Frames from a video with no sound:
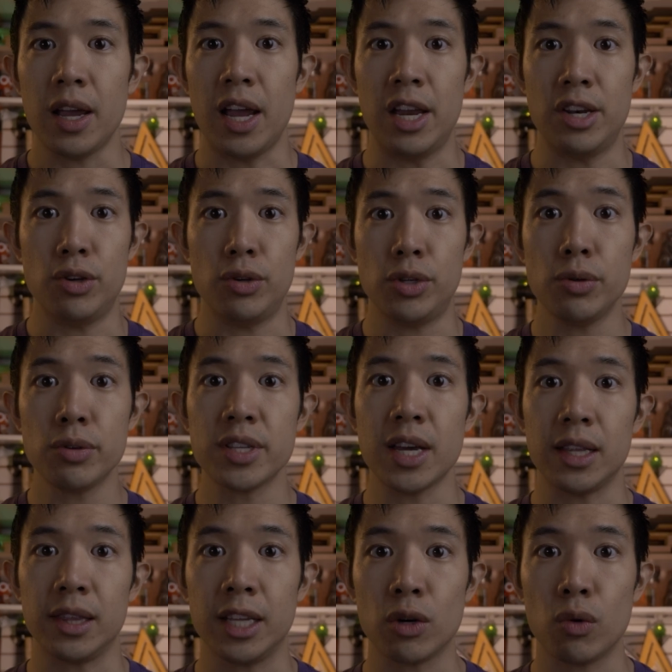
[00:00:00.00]
and you use
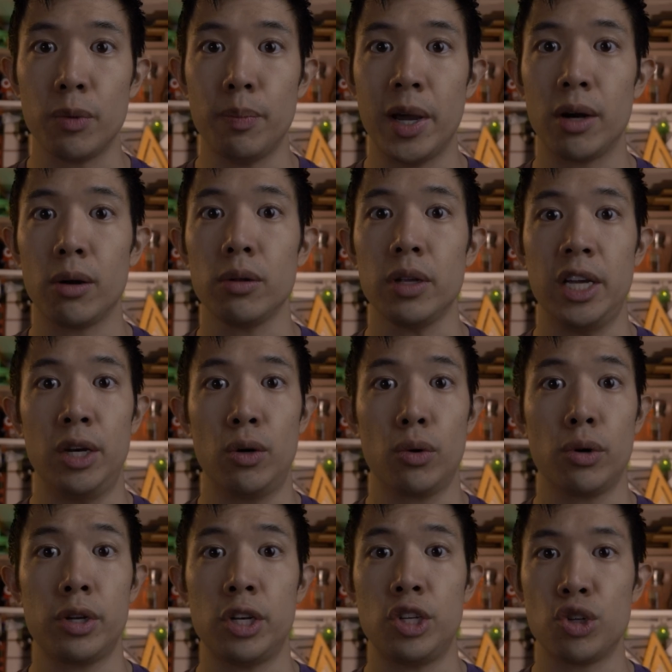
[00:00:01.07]
that liquid metal in
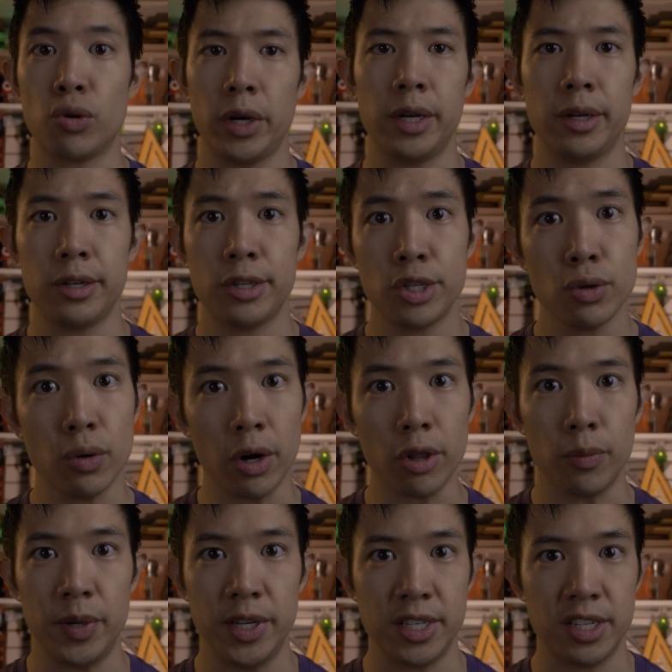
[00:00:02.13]
order to join two
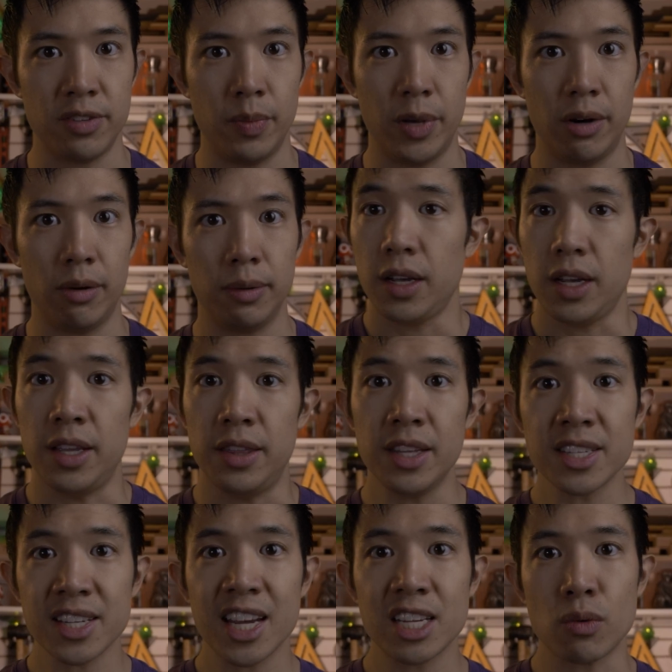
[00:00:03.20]
other pieces of metal. In
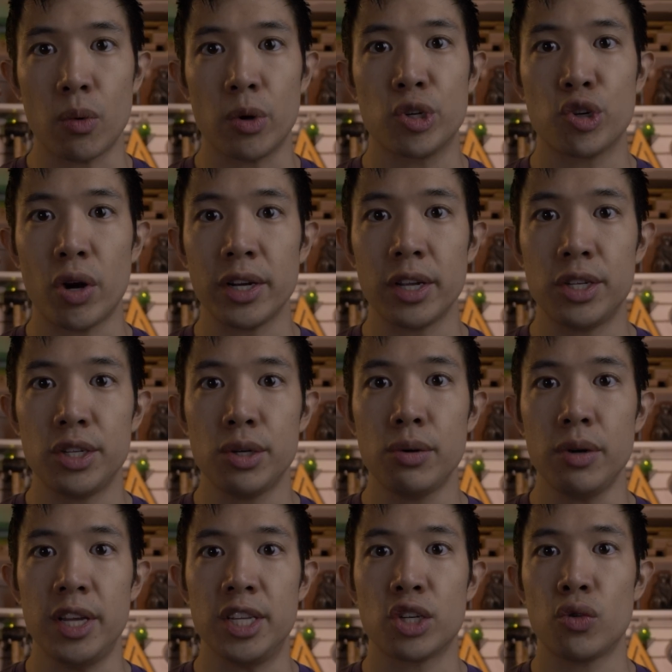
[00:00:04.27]
this case, what we're trying to
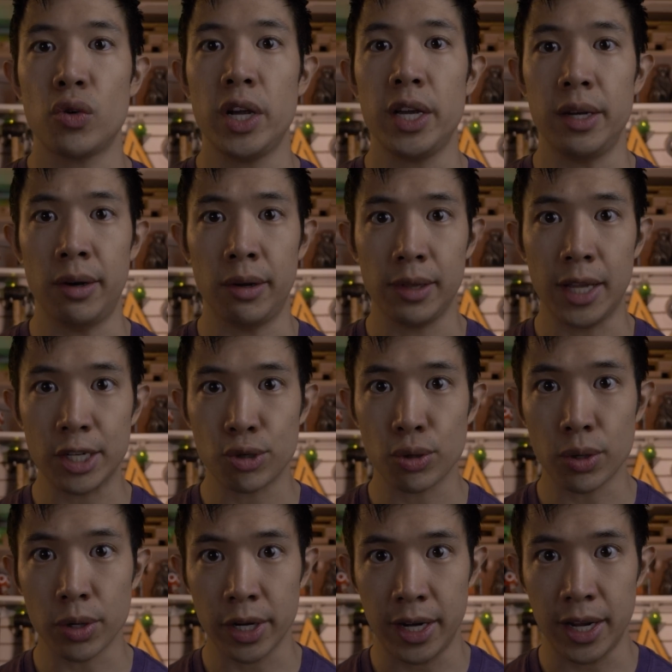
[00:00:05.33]
do is create an
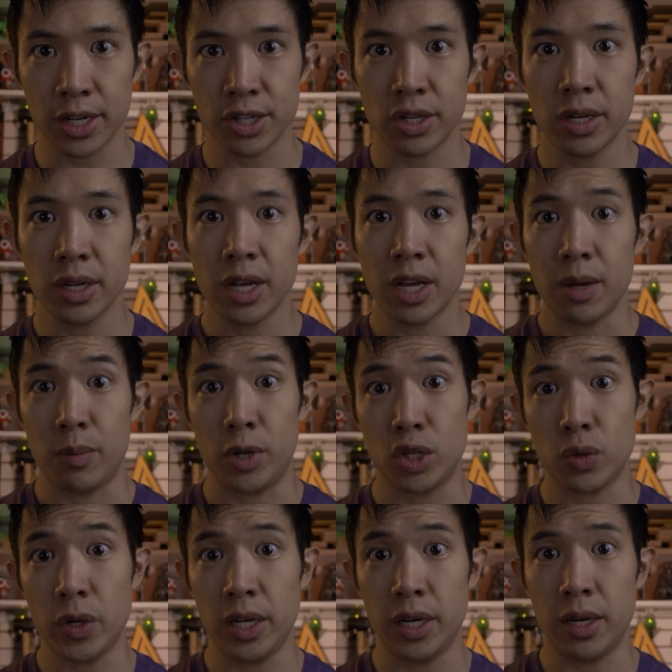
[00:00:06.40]
electrical connection
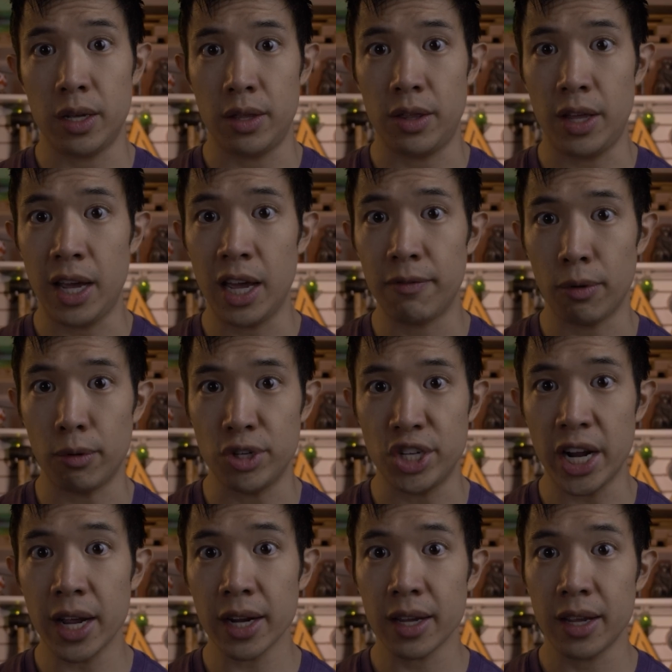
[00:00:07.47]
between the headphone
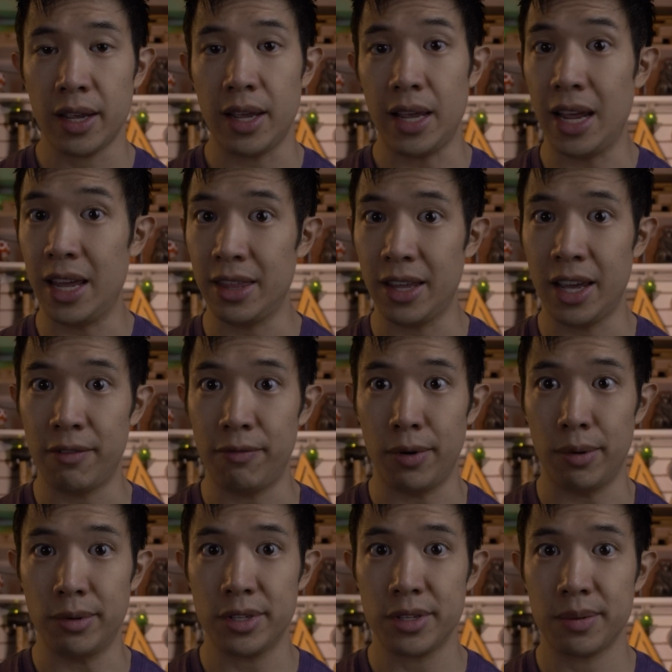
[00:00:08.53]
jack and the
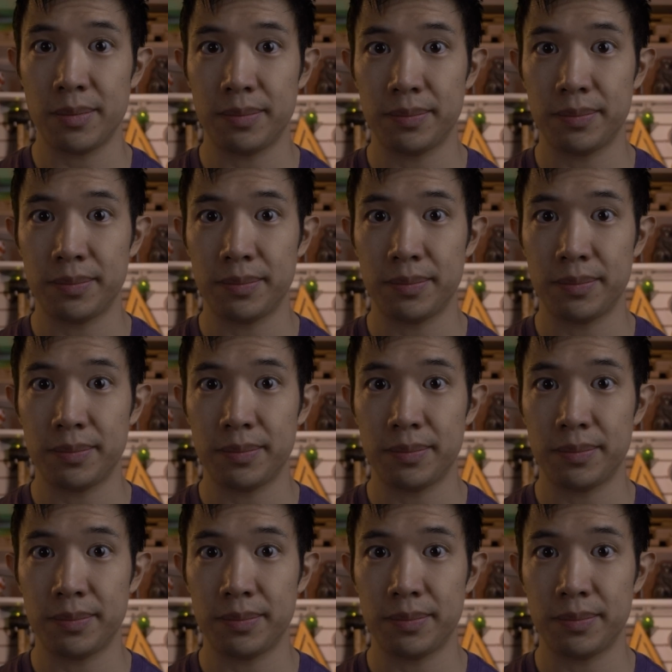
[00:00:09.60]
headphones.